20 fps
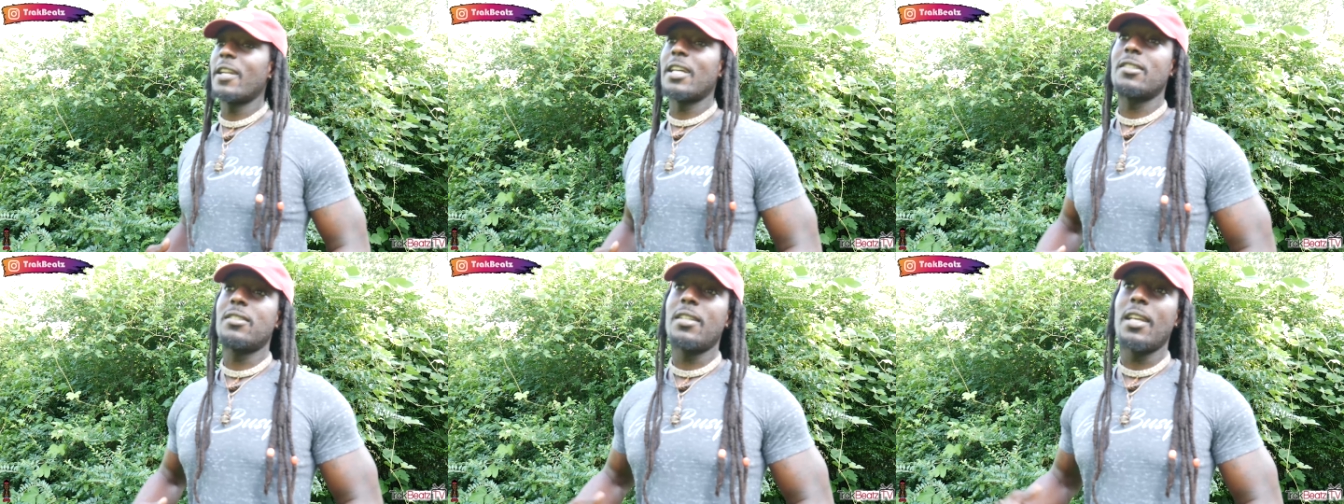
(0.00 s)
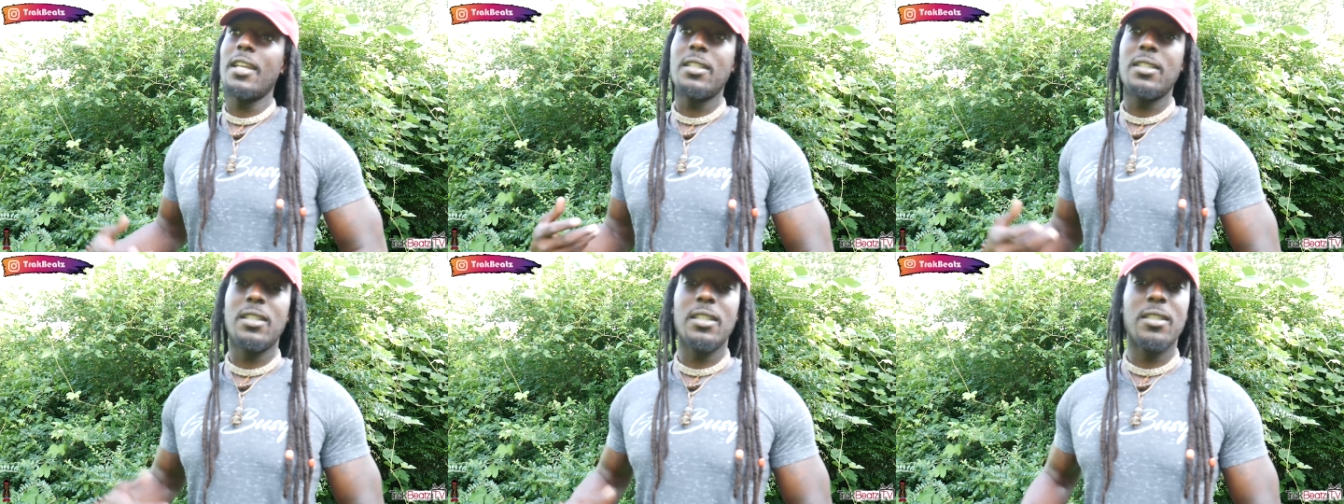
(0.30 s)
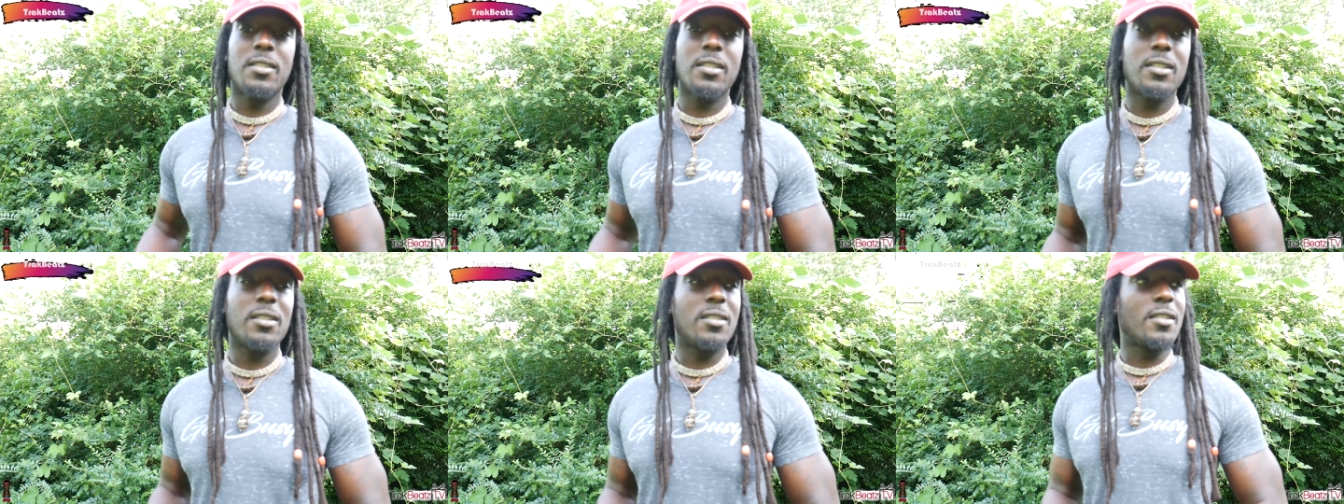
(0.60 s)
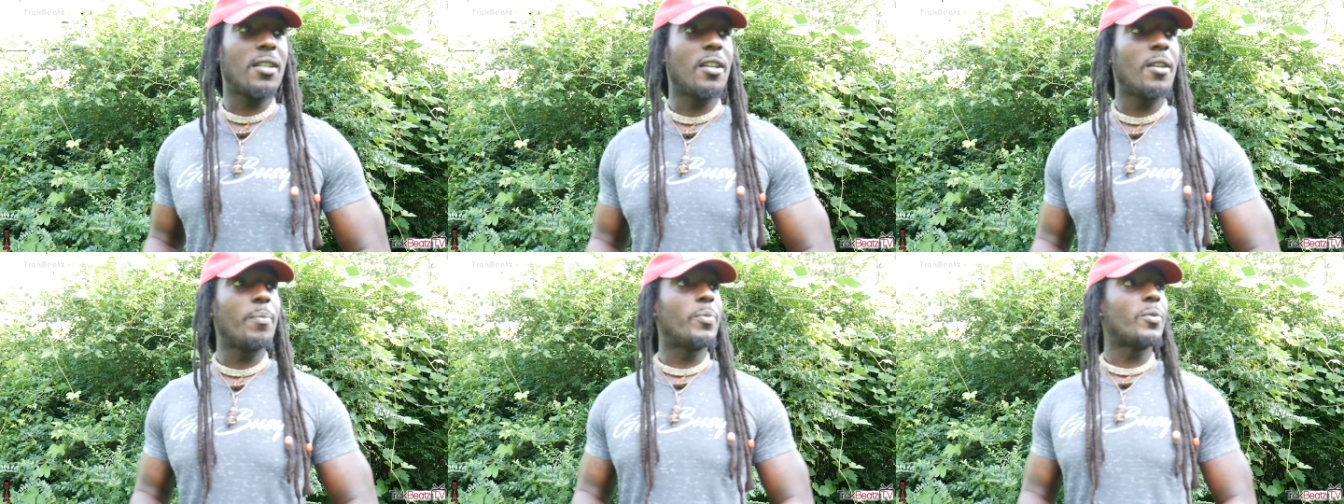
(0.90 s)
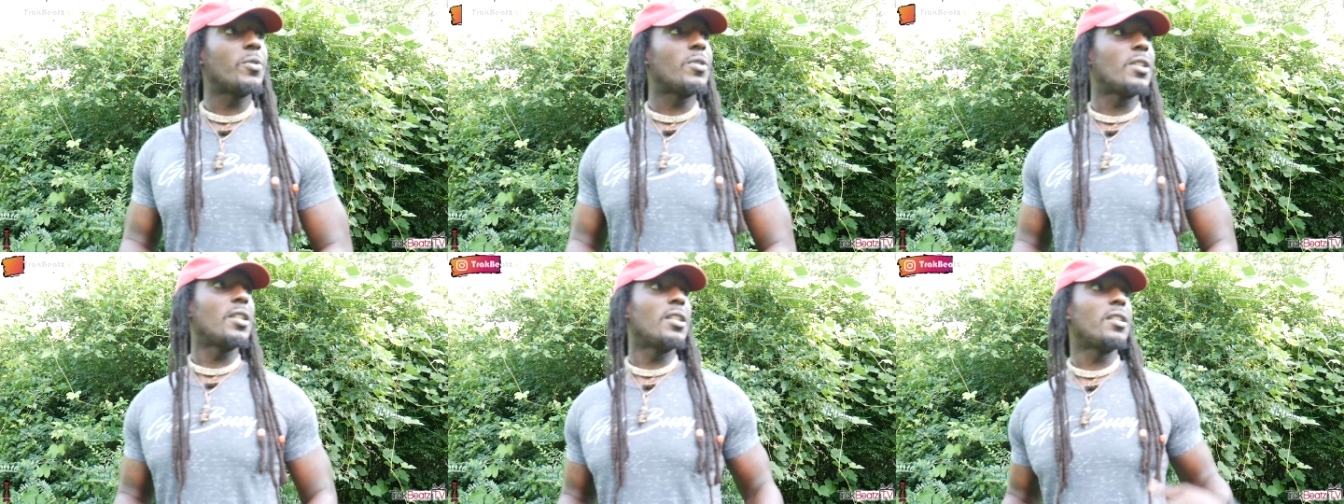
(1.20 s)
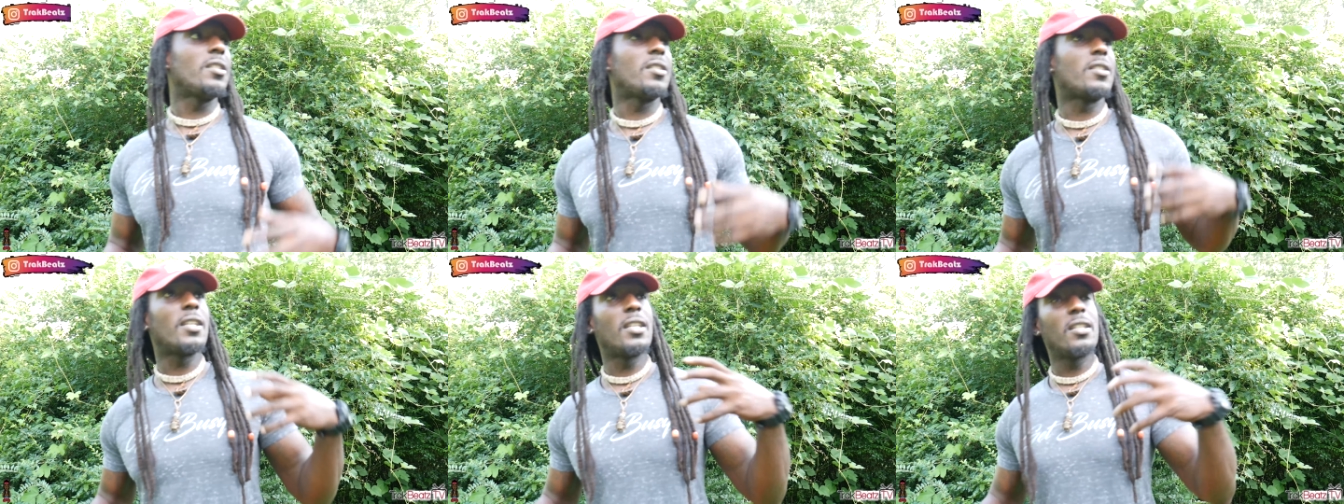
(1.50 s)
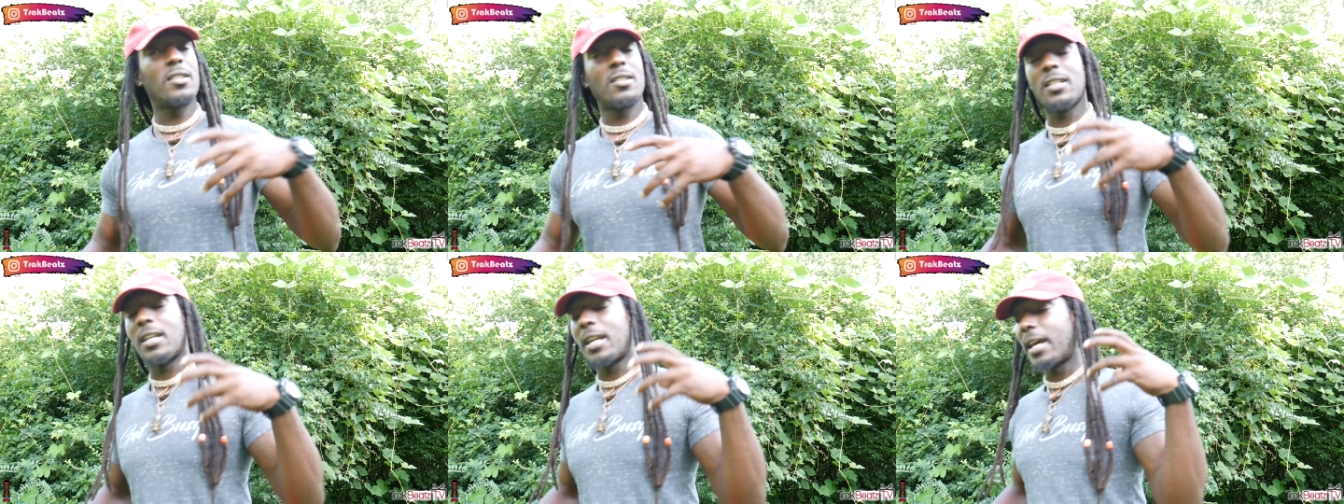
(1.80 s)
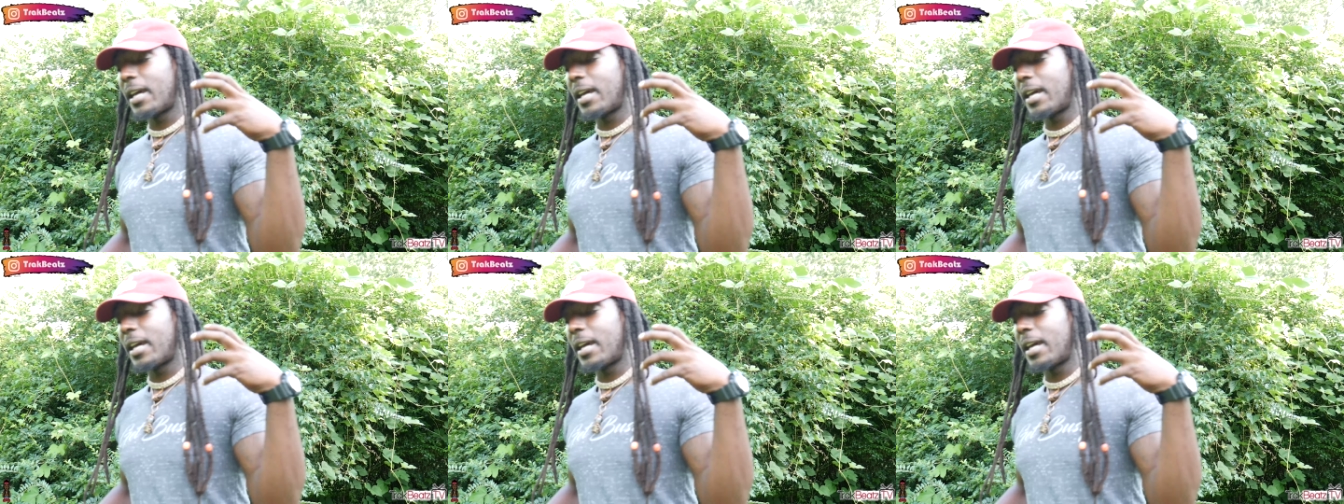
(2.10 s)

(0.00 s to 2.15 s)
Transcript: and I take these examples and these things that